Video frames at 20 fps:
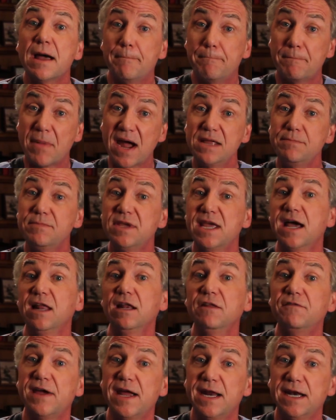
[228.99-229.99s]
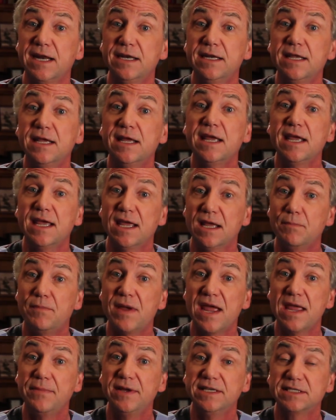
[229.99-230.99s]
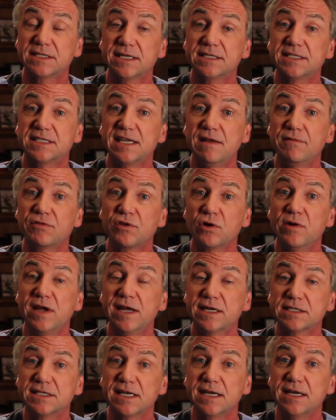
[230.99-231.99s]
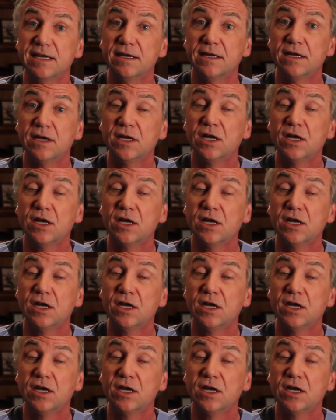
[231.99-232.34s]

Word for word: might be elevated in babies conceived through ICSI.